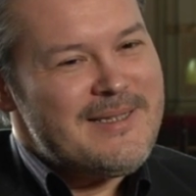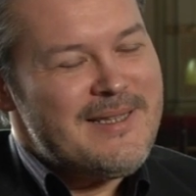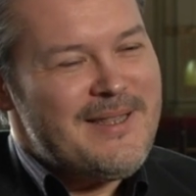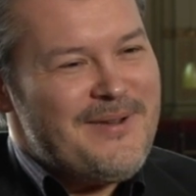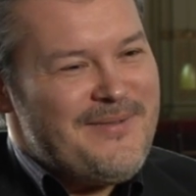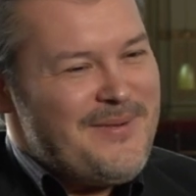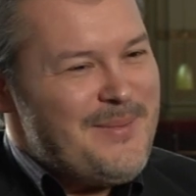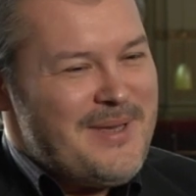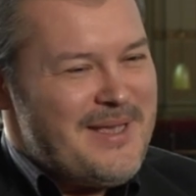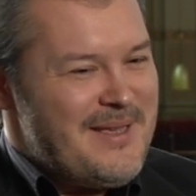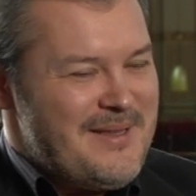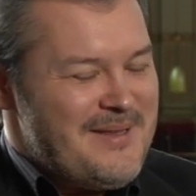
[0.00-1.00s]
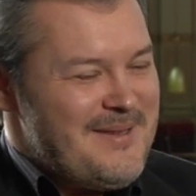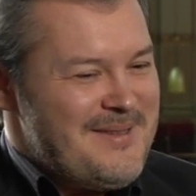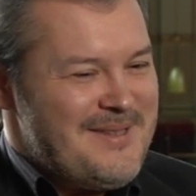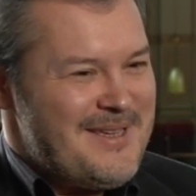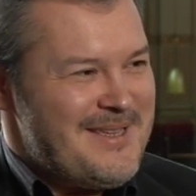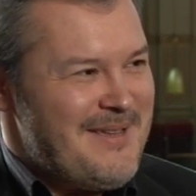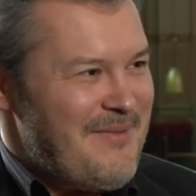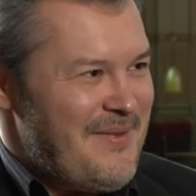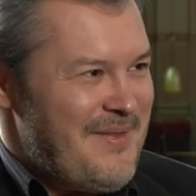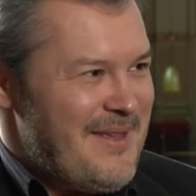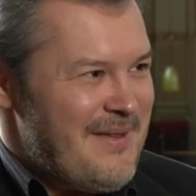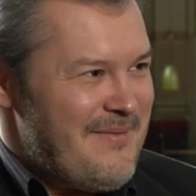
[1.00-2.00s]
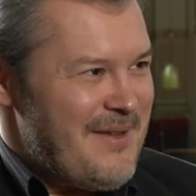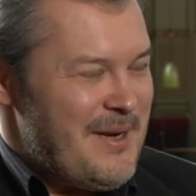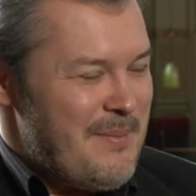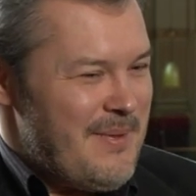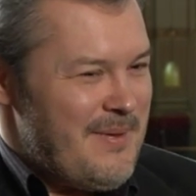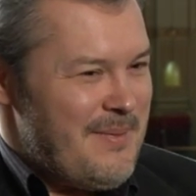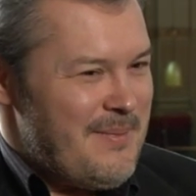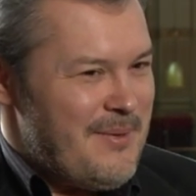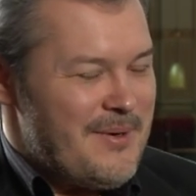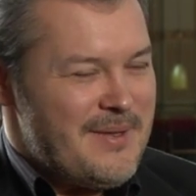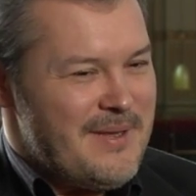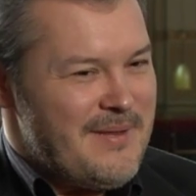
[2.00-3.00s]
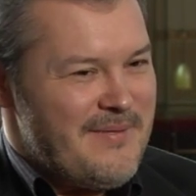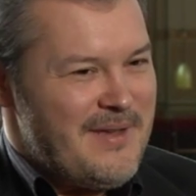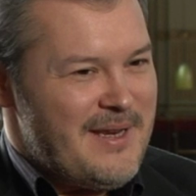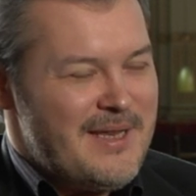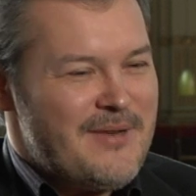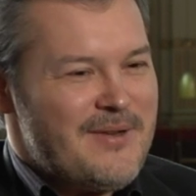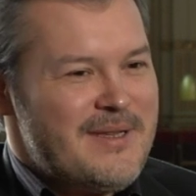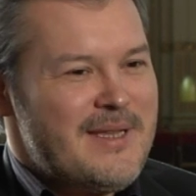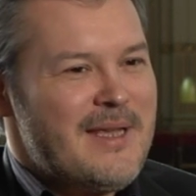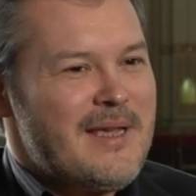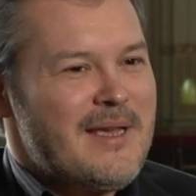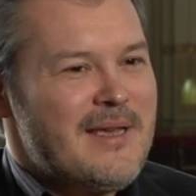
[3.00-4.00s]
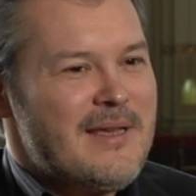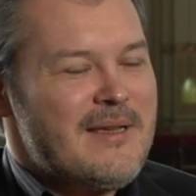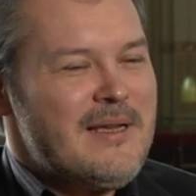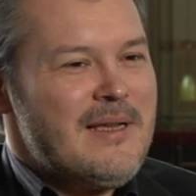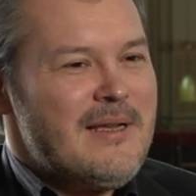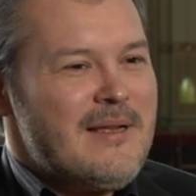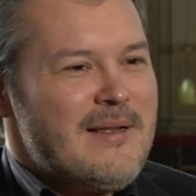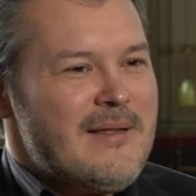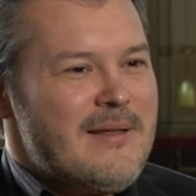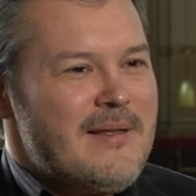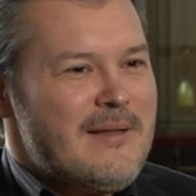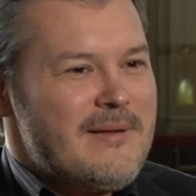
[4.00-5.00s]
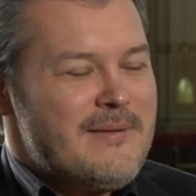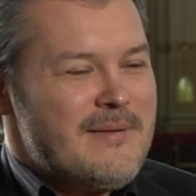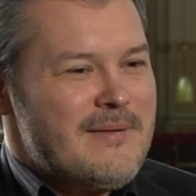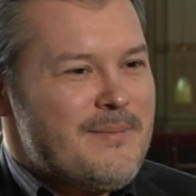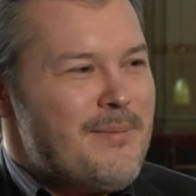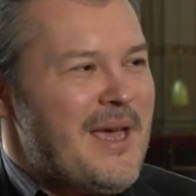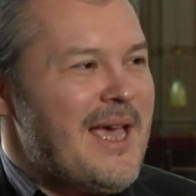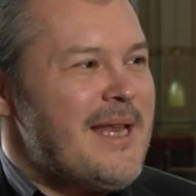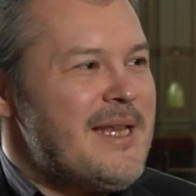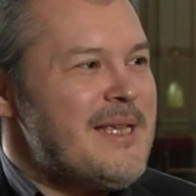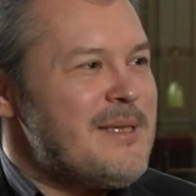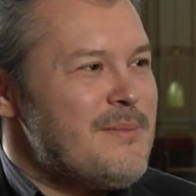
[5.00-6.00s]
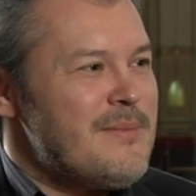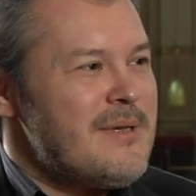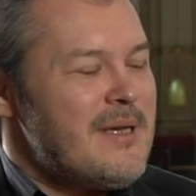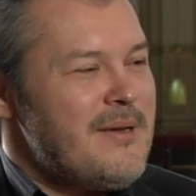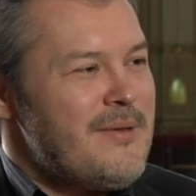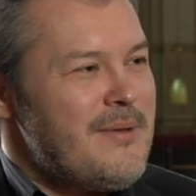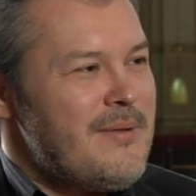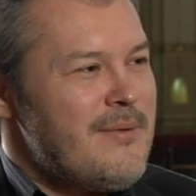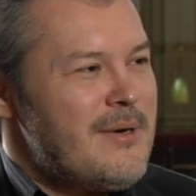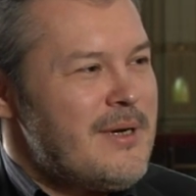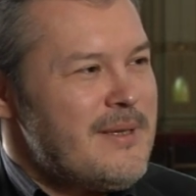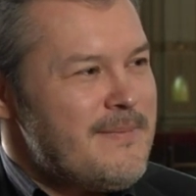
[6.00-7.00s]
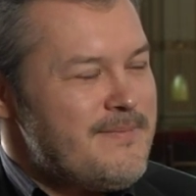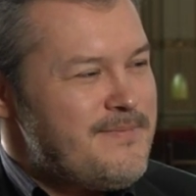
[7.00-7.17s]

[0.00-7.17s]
No, for me, it's just everything very important, very interesting mechanism how it all works.